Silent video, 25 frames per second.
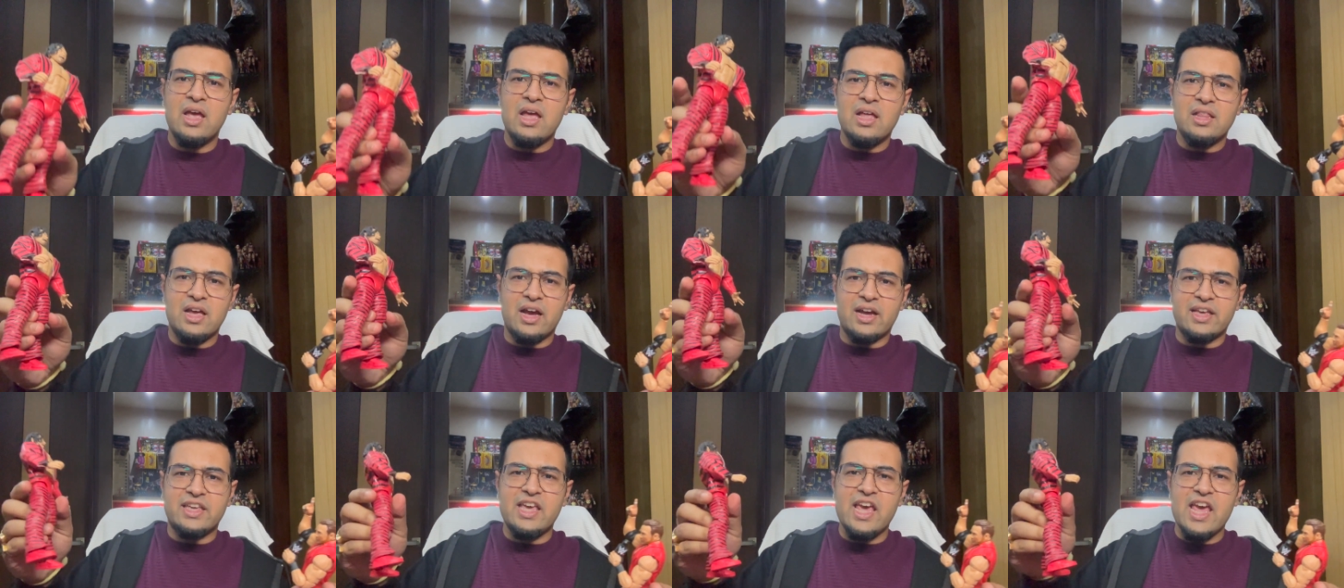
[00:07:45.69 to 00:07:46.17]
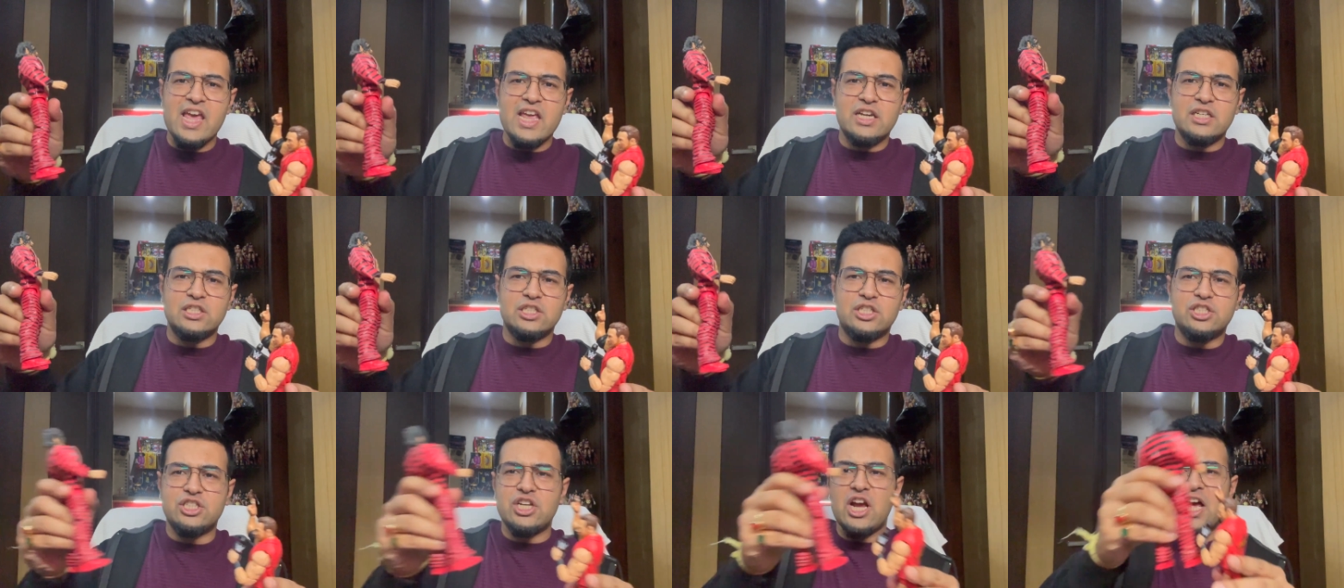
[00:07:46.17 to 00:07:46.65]
the
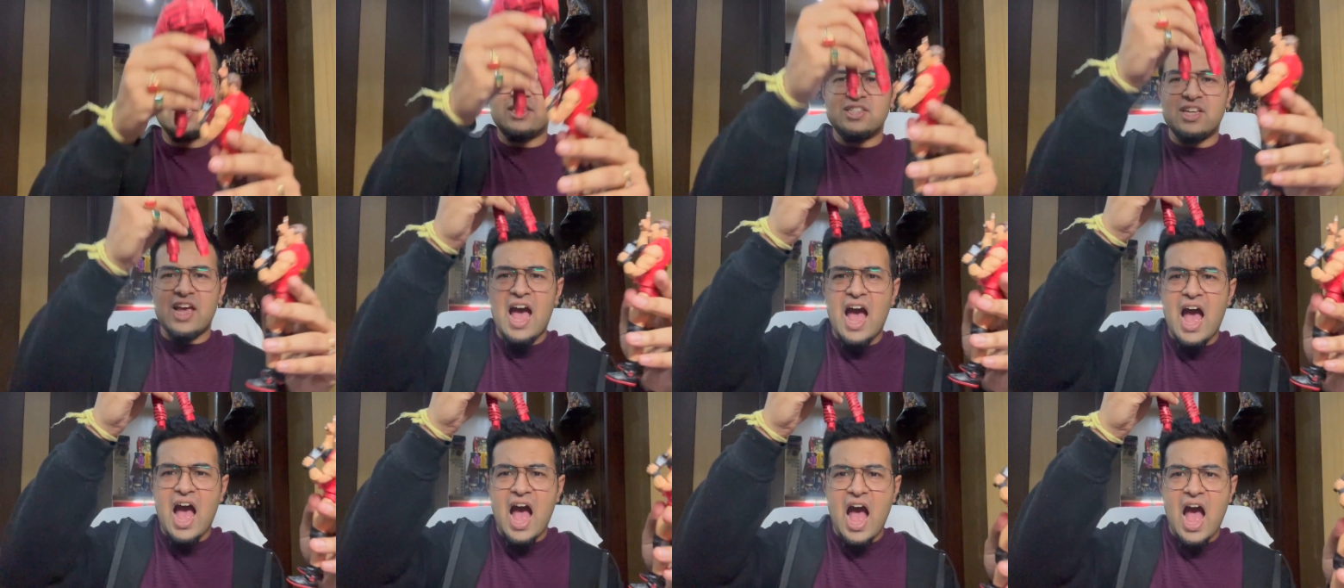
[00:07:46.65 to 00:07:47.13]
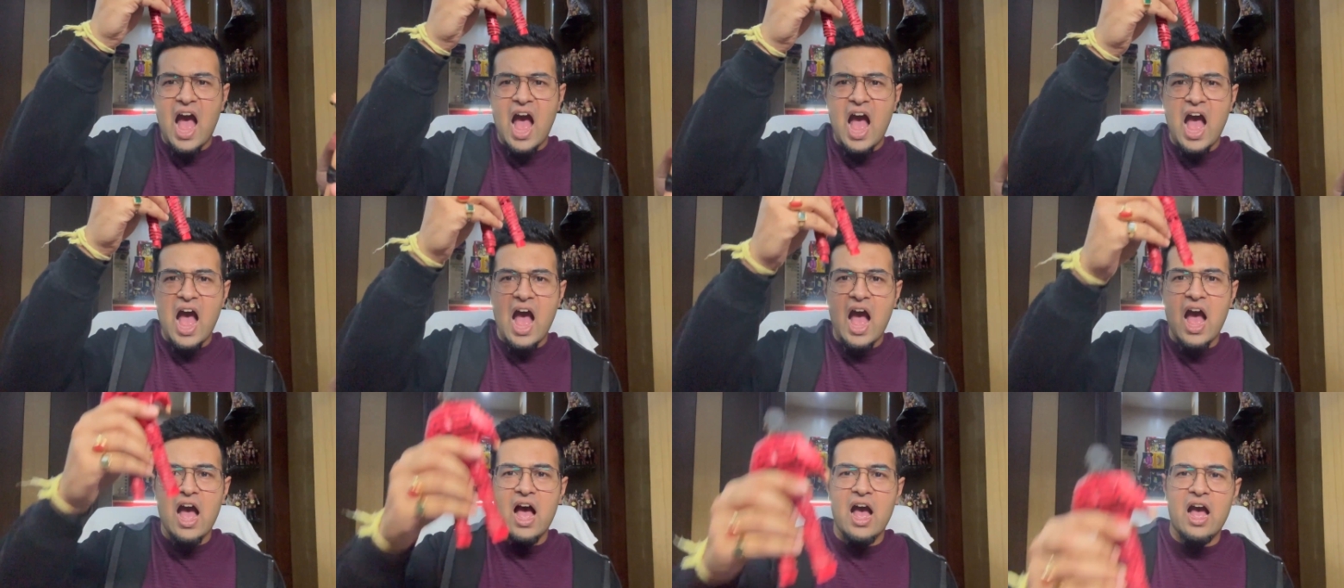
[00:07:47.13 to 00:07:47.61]

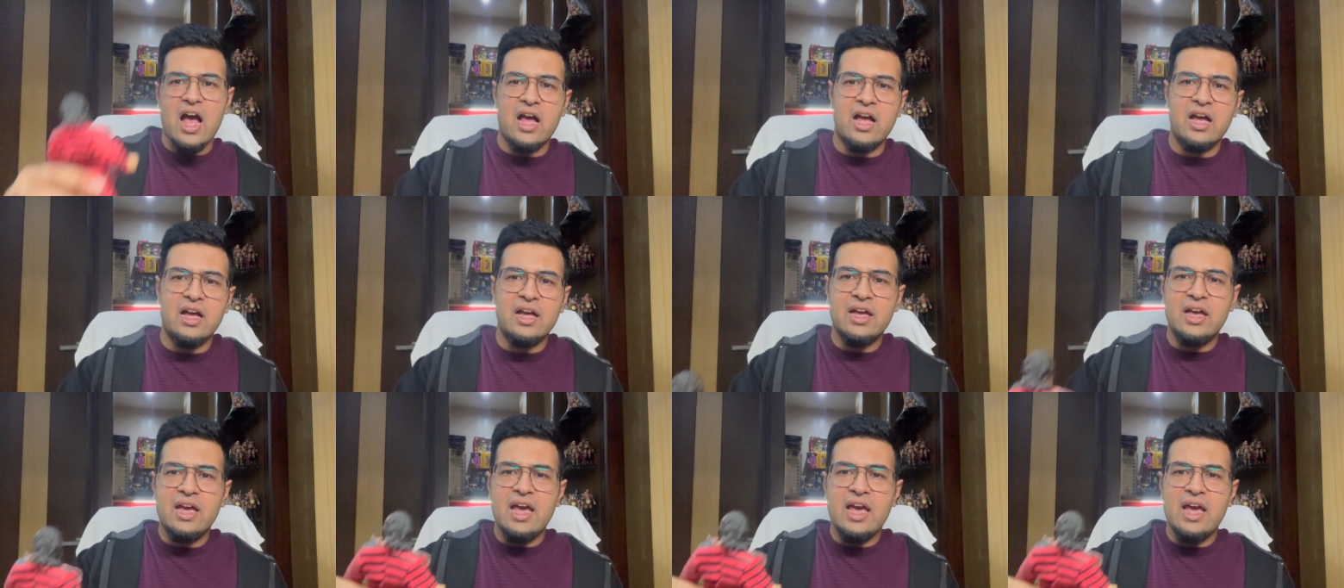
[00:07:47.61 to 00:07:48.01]
Kinshasa.